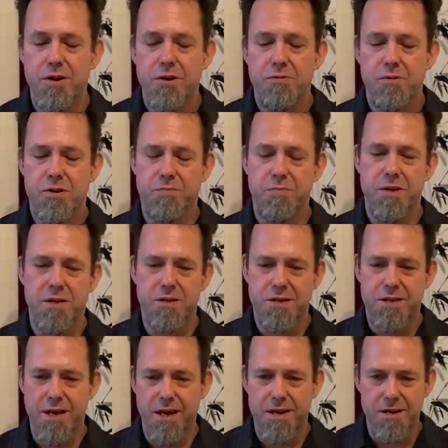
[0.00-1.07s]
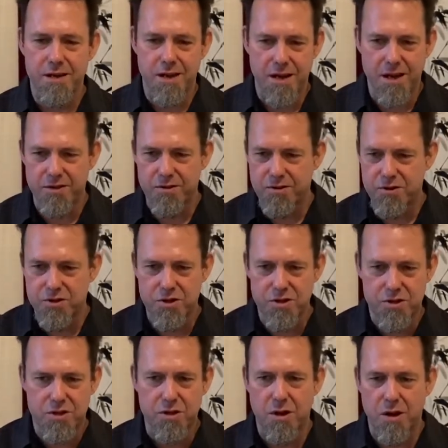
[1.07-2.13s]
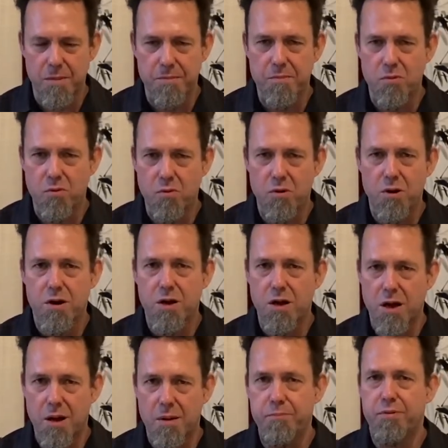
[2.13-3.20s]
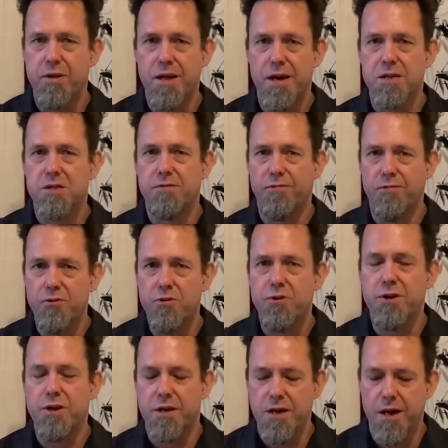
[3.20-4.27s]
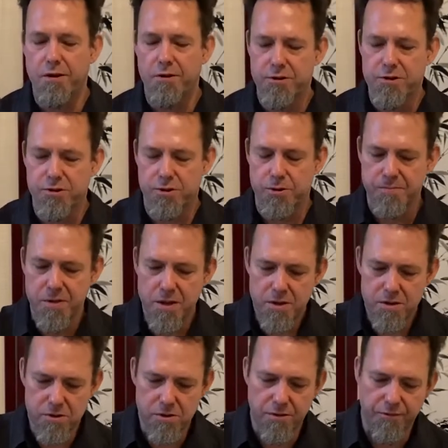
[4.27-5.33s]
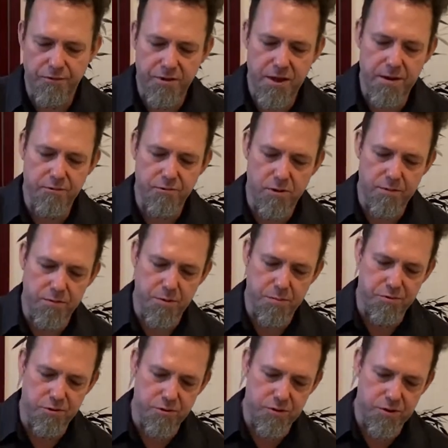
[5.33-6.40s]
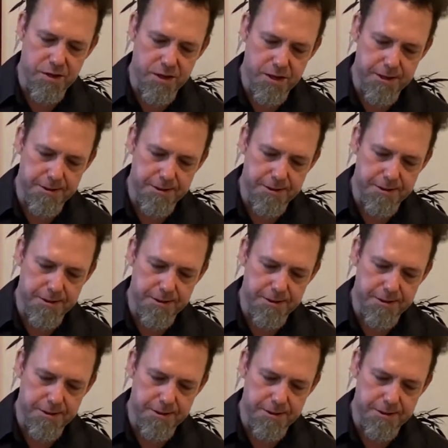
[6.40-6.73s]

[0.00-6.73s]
which means that there's just a more complex, fruity character to the flavor of the brewed tea.